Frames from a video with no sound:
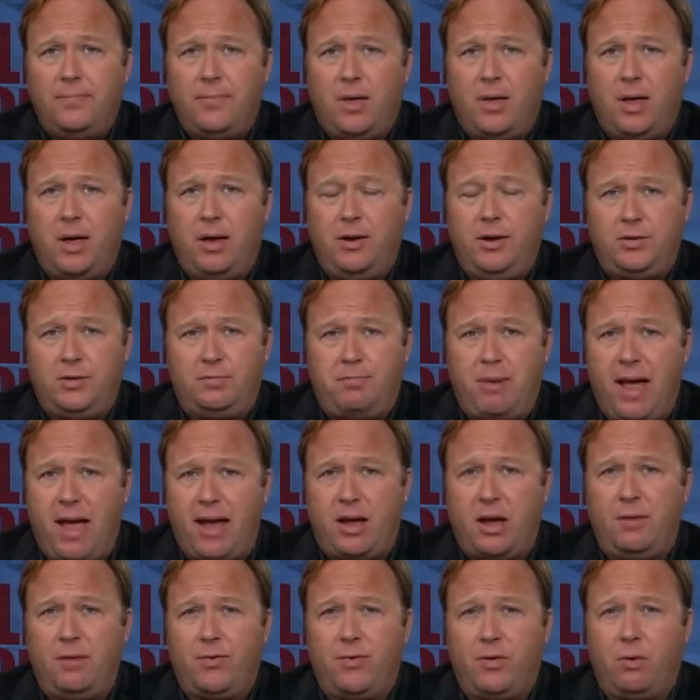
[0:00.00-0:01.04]
and he's
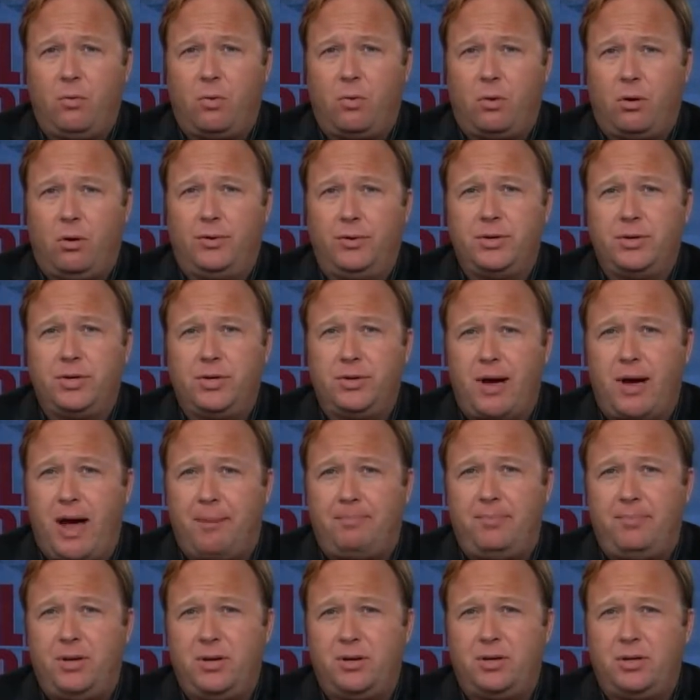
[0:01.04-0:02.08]
begging for the world to
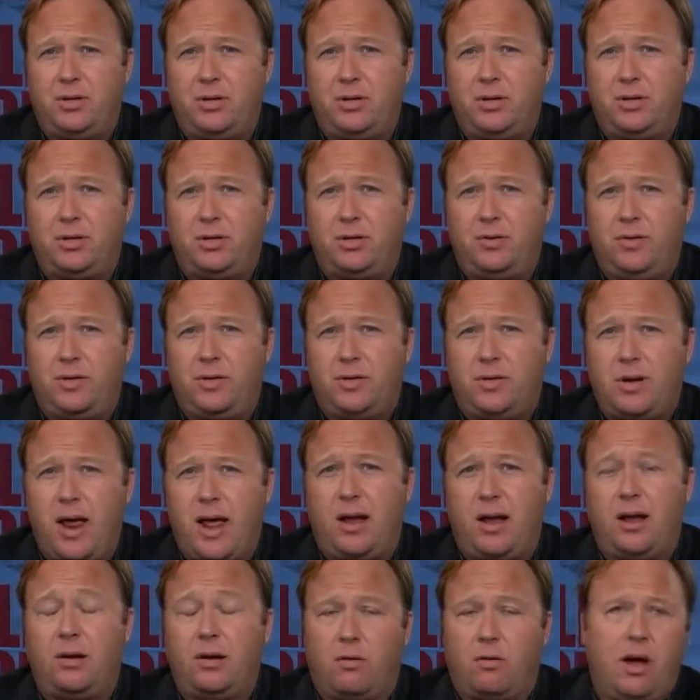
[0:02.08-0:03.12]
stop this
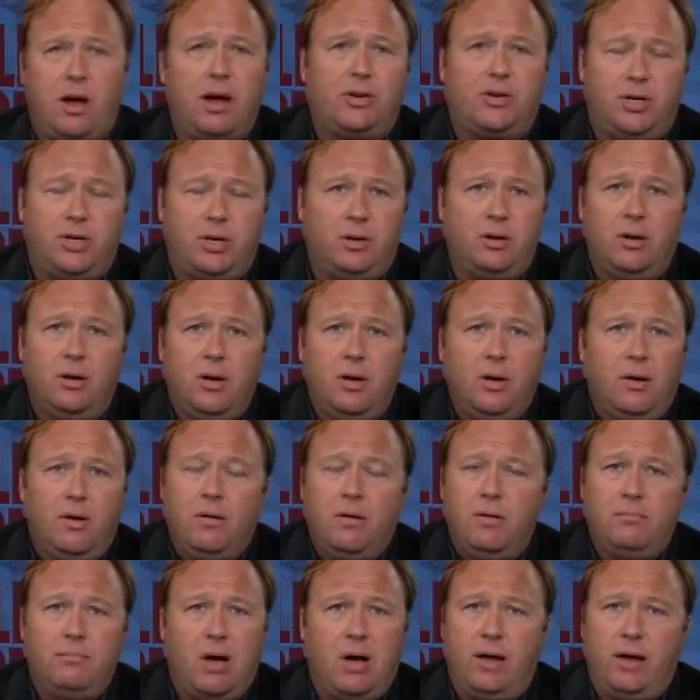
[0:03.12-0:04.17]
naked aggression.
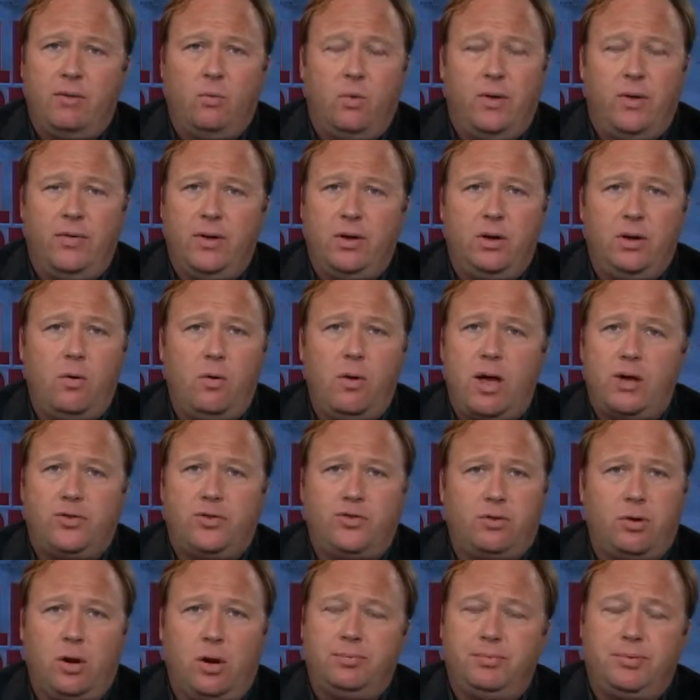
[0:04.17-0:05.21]
But when the U.S.
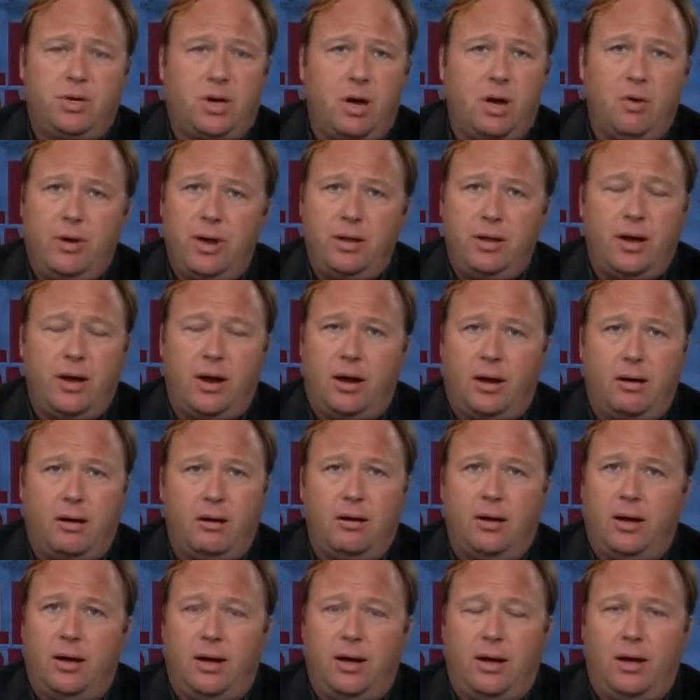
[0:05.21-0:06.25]
troops go in there,